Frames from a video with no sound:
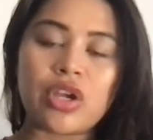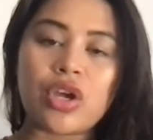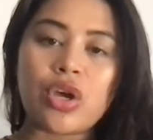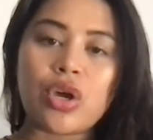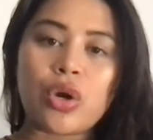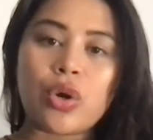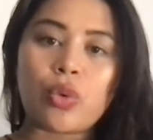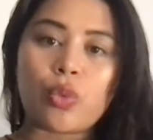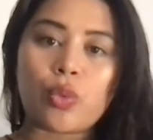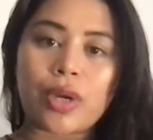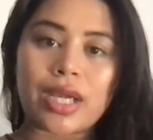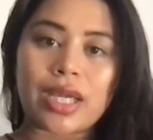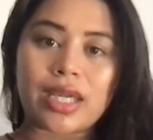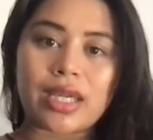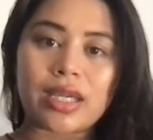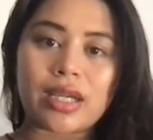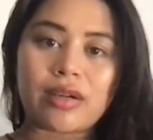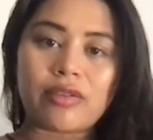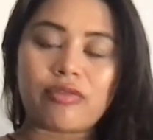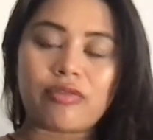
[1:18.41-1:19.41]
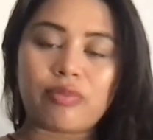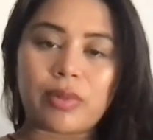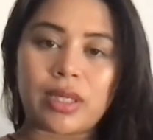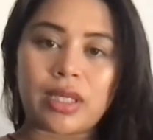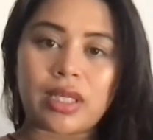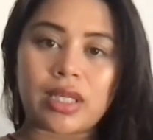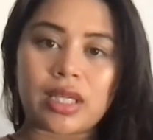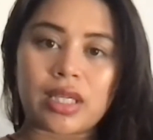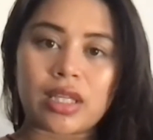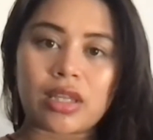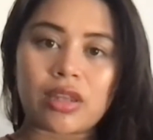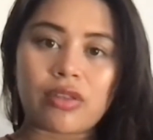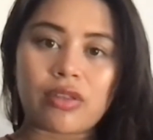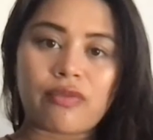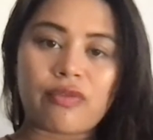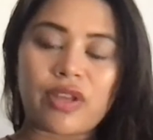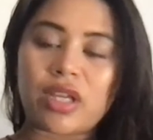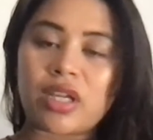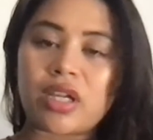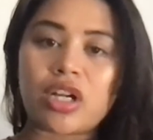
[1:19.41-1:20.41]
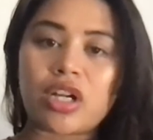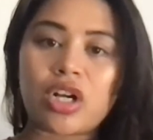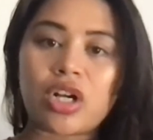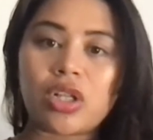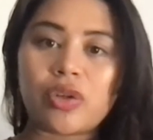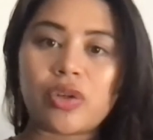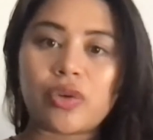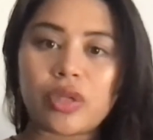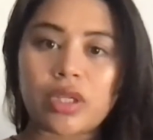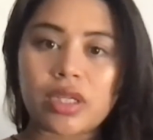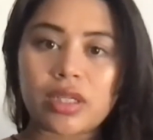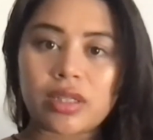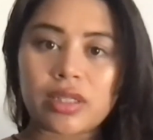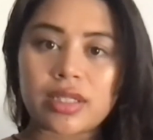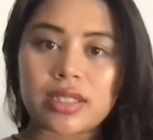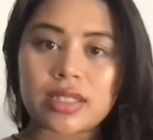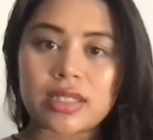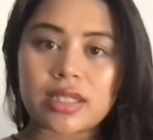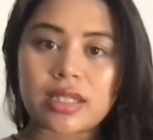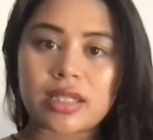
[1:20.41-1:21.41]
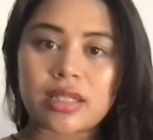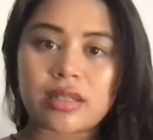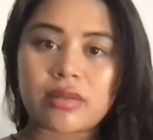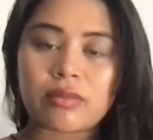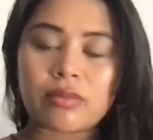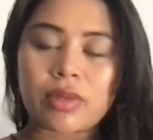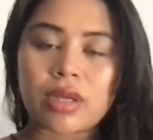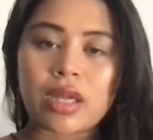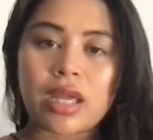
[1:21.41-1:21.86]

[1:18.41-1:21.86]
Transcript: way of being via colonialism